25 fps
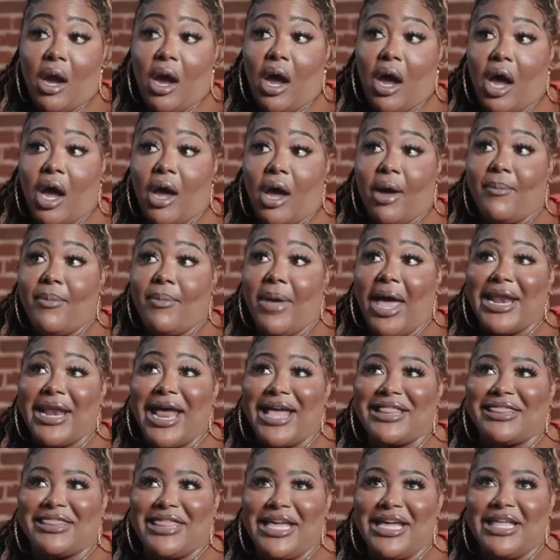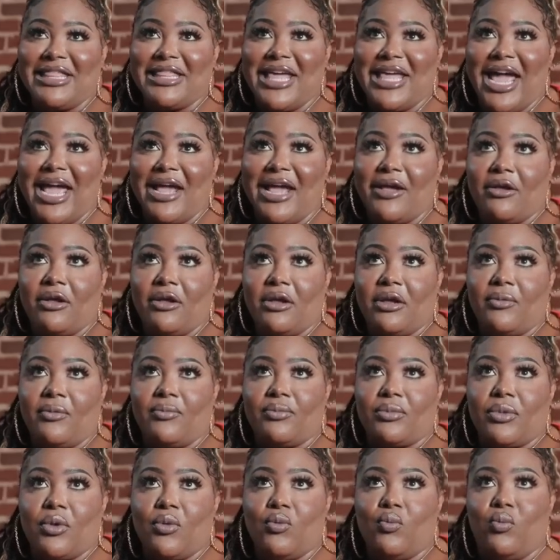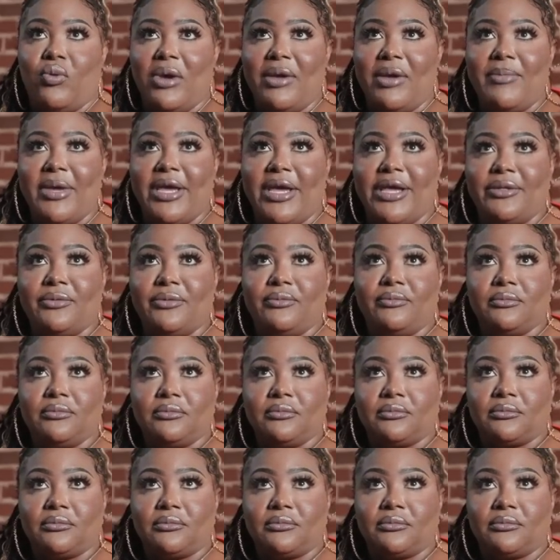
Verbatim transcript: Um, and I think that women,